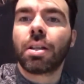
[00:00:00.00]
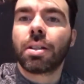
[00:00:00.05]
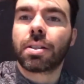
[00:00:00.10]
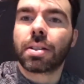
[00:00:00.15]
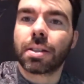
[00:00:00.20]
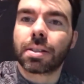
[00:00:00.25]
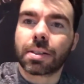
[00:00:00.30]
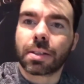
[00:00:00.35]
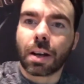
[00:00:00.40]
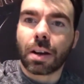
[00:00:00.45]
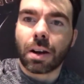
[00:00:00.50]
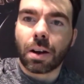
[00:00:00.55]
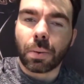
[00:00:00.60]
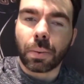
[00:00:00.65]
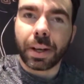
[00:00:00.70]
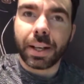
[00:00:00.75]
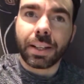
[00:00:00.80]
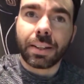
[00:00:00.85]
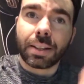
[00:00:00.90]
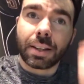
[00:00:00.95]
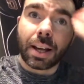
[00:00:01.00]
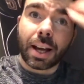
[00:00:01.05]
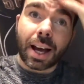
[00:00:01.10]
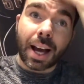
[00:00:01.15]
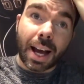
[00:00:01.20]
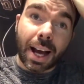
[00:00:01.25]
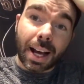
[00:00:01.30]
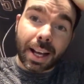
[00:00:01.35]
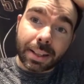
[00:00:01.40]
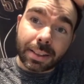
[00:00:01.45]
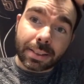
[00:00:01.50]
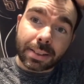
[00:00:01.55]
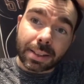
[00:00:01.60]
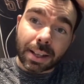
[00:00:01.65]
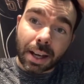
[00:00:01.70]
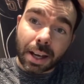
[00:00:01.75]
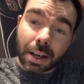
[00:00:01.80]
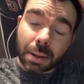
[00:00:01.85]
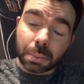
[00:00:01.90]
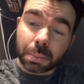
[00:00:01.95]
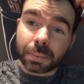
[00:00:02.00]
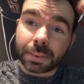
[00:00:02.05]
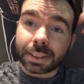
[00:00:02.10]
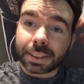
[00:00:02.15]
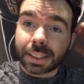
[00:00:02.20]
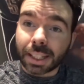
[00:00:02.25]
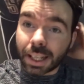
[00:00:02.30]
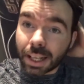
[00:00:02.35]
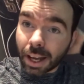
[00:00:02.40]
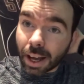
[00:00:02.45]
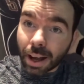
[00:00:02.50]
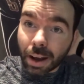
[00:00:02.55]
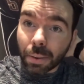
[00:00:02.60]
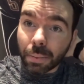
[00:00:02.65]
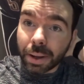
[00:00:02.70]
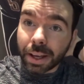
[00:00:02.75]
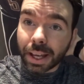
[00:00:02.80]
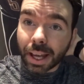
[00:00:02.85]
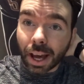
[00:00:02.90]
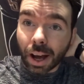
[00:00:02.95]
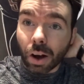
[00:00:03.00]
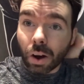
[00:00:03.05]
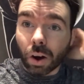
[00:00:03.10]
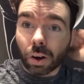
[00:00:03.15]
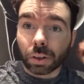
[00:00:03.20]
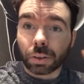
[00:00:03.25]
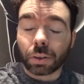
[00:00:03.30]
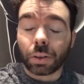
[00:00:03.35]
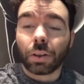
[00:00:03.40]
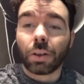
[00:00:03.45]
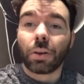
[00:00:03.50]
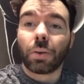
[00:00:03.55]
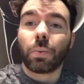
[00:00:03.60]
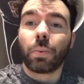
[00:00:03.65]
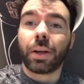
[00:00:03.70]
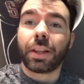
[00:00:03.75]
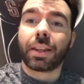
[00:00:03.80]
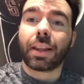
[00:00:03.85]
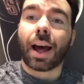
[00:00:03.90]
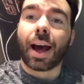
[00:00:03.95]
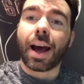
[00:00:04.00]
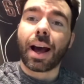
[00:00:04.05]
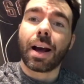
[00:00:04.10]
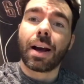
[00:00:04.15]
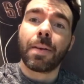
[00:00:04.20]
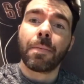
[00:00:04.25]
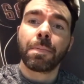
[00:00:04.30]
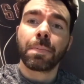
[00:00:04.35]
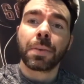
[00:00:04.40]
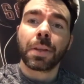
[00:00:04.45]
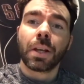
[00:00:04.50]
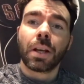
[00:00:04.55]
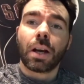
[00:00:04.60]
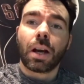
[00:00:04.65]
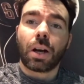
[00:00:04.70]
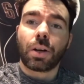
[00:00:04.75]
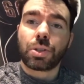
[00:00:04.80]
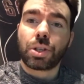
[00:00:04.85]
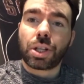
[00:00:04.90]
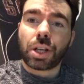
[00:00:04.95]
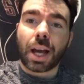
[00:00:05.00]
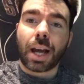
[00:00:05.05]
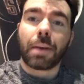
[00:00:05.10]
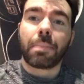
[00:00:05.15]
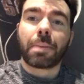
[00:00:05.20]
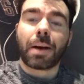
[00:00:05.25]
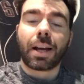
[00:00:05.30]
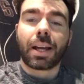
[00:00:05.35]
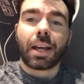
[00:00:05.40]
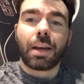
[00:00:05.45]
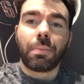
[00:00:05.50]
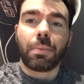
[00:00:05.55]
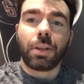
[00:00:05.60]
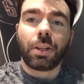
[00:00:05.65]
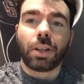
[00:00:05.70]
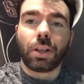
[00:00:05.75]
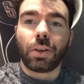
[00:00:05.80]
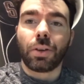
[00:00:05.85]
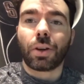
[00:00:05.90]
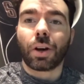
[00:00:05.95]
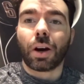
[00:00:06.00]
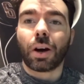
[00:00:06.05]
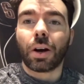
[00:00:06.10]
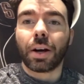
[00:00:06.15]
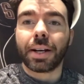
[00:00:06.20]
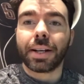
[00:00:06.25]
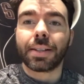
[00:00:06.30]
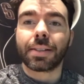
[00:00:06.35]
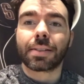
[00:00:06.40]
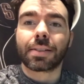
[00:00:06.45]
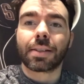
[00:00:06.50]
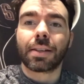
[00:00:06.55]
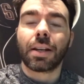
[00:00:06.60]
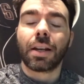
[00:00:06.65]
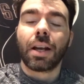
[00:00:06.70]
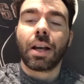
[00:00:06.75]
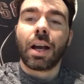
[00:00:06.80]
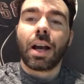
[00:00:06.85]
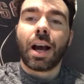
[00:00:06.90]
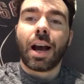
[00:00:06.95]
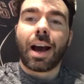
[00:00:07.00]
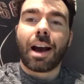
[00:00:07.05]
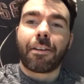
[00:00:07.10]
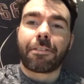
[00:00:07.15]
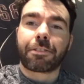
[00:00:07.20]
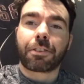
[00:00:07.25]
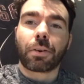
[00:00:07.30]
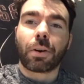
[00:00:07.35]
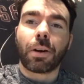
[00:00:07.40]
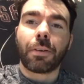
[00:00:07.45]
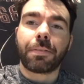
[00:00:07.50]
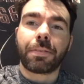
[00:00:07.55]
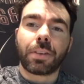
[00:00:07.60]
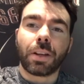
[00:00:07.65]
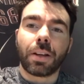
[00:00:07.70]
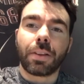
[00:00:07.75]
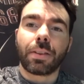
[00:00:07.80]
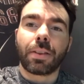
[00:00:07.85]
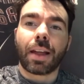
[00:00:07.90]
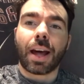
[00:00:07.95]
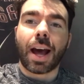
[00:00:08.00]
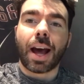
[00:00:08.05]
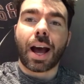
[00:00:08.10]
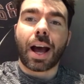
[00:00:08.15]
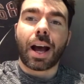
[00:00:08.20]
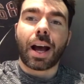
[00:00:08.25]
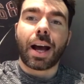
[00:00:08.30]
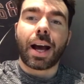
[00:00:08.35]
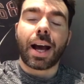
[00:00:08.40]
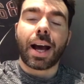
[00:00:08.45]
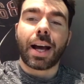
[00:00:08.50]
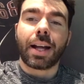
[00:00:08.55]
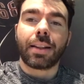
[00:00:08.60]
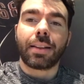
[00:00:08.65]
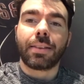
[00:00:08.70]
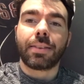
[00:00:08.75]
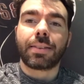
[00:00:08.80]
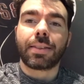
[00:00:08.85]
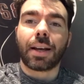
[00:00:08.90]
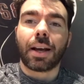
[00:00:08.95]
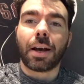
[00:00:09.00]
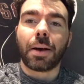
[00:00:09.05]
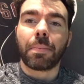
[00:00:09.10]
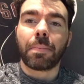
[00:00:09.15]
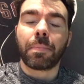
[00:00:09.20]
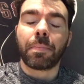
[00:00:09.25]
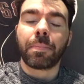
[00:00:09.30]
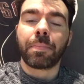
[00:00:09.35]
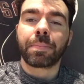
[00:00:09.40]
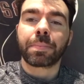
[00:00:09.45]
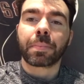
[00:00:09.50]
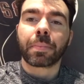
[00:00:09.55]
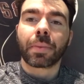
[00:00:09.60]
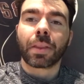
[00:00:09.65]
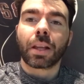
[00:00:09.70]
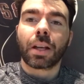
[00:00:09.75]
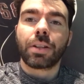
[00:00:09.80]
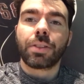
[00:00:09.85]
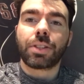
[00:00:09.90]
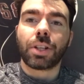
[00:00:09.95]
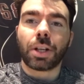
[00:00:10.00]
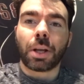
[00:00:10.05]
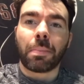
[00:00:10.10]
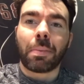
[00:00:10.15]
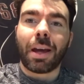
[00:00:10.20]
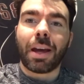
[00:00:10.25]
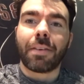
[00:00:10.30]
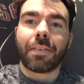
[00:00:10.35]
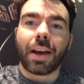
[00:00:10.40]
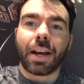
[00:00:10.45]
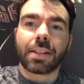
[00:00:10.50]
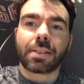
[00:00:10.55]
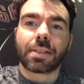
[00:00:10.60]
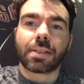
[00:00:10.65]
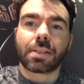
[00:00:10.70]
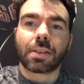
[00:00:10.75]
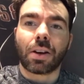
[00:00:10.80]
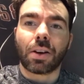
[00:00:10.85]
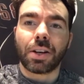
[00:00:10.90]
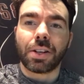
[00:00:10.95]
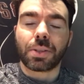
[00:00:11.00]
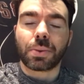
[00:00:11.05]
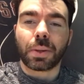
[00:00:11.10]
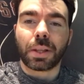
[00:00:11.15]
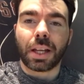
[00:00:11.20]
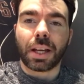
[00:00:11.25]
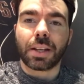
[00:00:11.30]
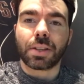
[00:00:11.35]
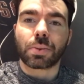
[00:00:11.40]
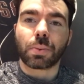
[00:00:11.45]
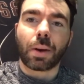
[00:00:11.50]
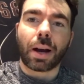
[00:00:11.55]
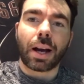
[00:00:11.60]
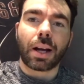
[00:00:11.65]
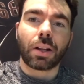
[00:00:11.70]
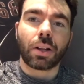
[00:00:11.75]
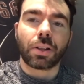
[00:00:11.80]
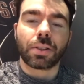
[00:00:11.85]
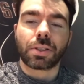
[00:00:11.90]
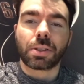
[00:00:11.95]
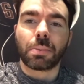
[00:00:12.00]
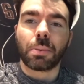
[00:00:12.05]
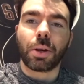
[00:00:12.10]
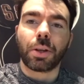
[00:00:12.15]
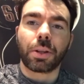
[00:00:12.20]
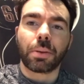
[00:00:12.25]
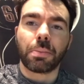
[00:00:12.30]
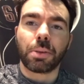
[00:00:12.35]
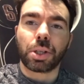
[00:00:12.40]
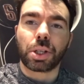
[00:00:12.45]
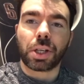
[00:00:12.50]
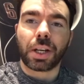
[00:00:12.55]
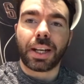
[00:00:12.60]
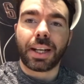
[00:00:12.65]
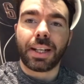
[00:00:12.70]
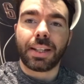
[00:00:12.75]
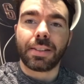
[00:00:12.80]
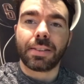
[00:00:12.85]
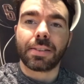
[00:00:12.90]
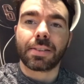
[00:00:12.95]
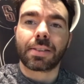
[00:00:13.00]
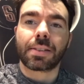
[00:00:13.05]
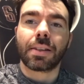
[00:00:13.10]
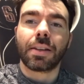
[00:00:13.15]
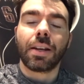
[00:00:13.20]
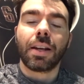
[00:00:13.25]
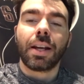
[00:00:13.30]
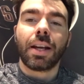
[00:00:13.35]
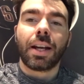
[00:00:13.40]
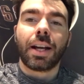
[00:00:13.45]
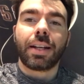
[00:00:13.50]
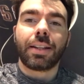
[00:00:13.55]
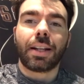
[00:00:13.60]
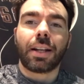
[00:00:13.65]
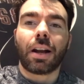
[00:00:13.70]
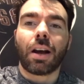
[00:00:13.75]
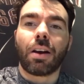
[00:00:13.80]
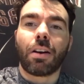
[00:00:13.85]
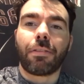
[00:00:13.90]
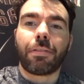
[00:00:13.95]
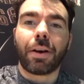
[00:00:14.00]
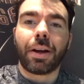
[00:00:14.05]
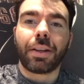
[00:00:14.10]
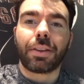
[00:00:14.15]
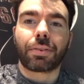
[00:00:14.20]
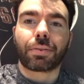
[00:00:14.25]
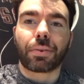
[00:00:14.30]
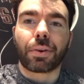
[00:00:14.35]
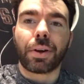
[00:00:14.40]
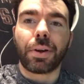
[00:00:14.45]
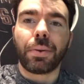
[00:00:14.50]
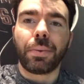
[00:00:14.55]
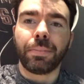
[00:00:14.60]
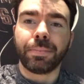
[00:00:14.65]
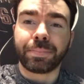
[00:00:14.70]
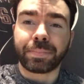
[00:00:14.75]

to start with, and um, see how we get on with that. I'll check back in with you guys after I've done that and um, done a bit of exercise with it as well on some other machines and then halfway through